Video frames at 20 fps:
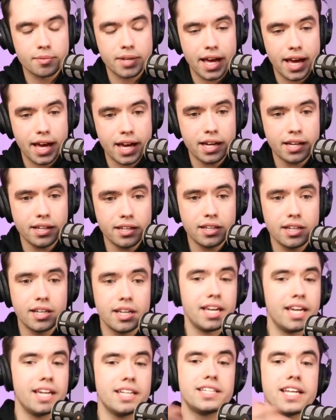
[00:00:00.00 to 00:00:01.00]
hang,
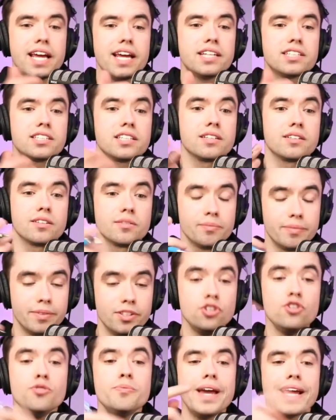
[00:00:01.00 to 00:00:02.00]
it takes
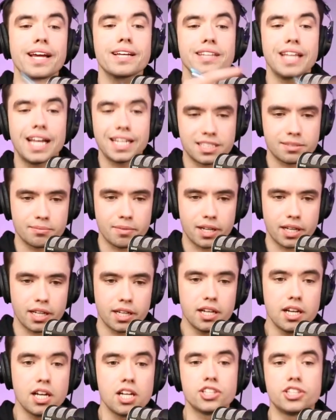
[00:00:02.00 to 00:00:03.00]
you make less money.
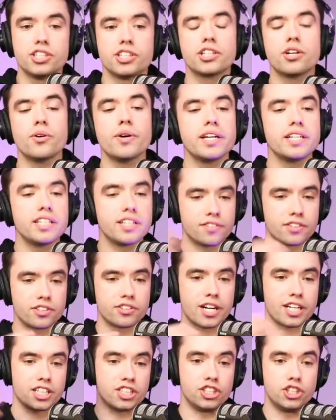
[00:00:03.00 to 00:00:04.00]
So you're going in different
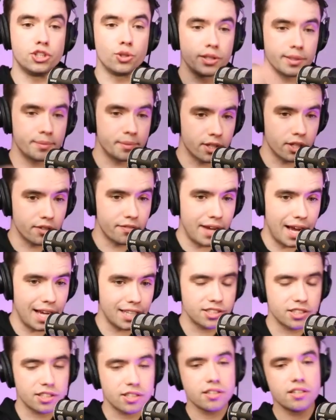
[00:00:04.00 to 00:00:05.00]
directions. You want them to go
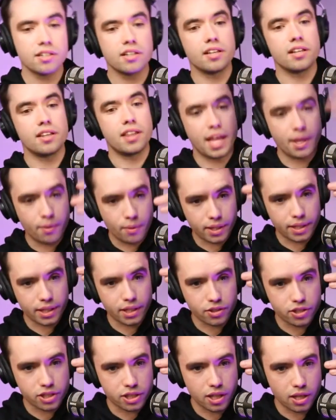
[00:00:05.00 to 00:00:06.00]
faster, they want to go
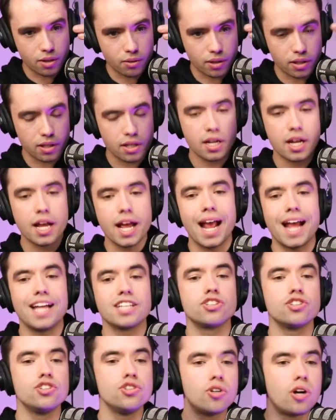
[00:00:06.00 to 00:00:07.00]
slower. And
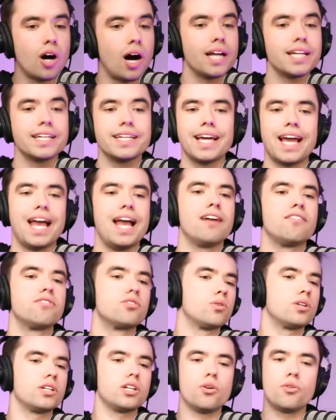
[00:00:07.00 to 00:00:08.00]
so you got to get
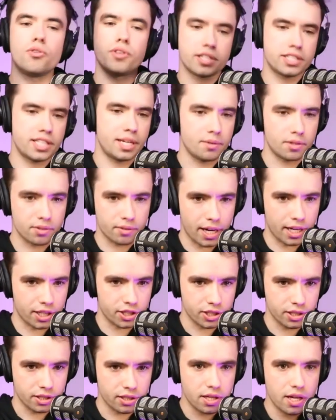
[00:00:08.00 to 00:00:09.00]
everyone going the same
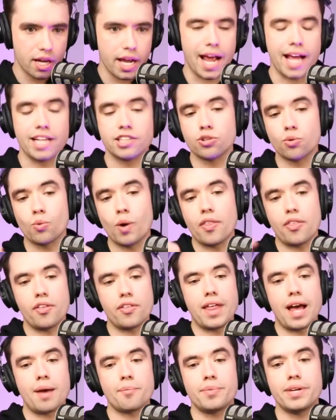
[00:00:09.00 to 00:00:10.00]
direction. And so whether
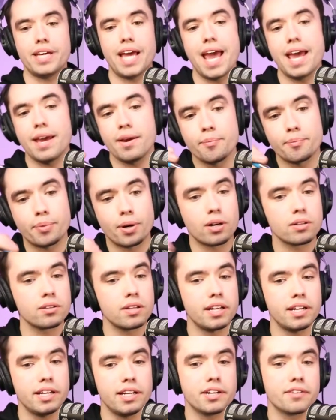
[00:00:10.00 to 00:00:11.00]
that be, hey, per
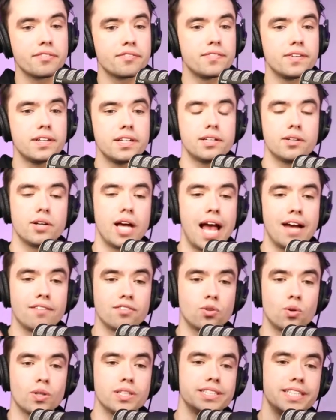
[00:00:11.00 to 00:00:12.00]
linear foot,
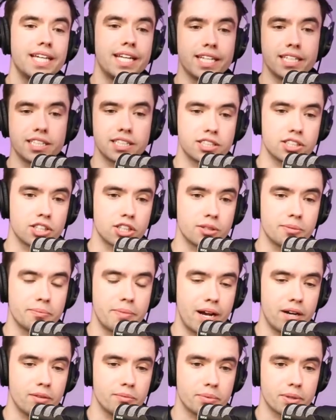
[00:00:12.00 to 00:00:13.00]
everyone's getting a certain
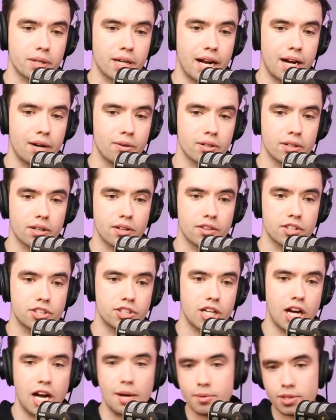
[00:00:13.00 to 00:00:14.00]
amount per hour on the
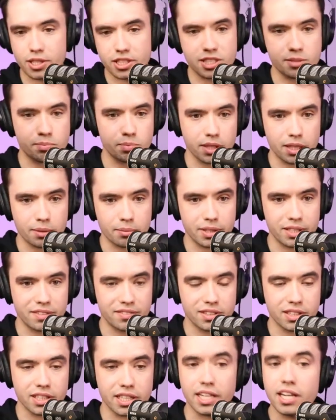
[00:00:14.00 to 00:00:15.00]
job and it's split up
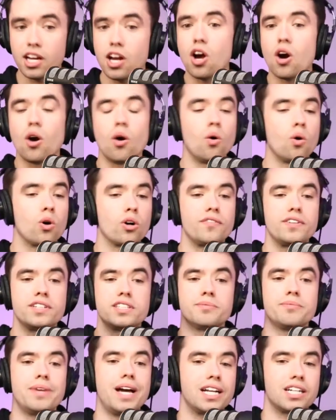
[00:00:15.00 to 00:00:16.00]
evenly, or if it's a
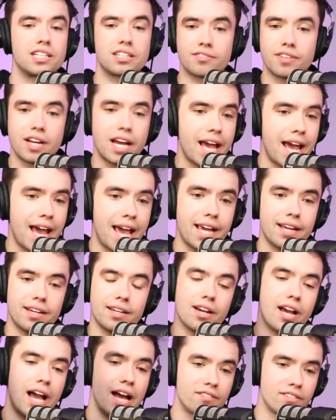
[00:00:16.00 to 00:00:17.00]
matter of, hey,
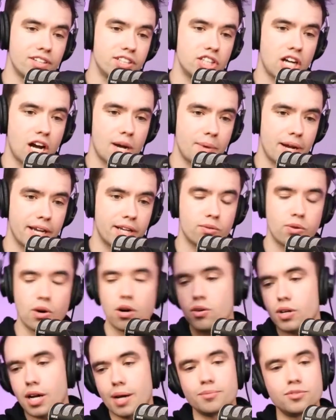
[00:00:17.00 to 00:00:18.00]
every job I
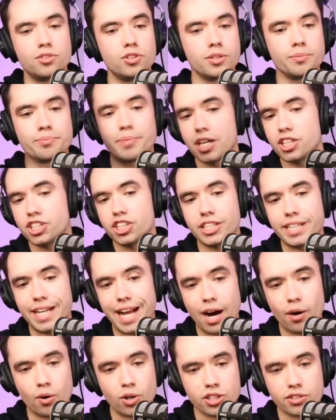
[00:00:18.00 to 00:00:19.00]
quote, I'm doing budgeted
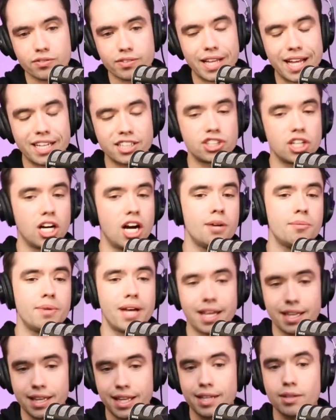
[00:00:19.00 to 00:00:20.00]
hours for that job,
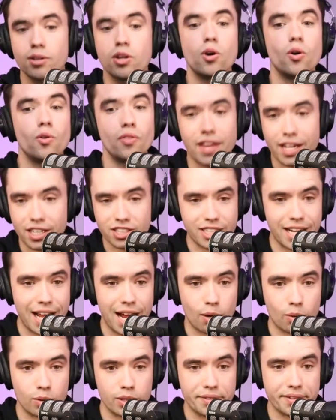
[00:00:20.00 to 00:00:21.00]
and then there's an
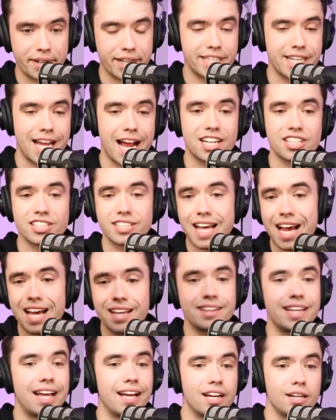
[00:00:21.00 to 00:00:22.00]
hourly rate attached to that.
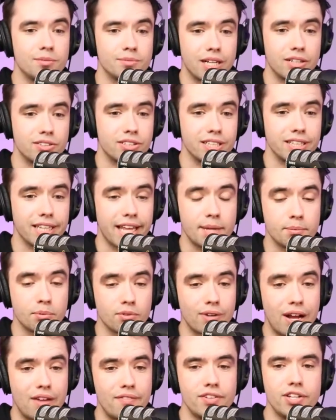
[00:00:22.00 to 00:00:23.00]
That comes out to labor
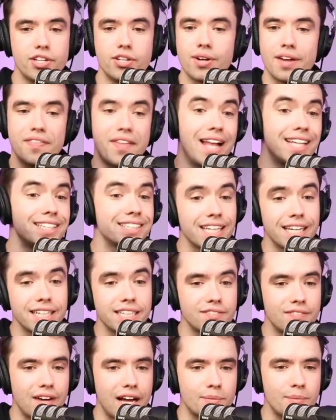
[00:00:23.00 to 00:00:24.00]
revenue, and that's getting
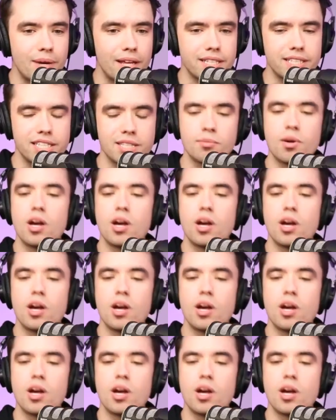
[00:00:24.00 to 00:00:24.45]
divided by the team.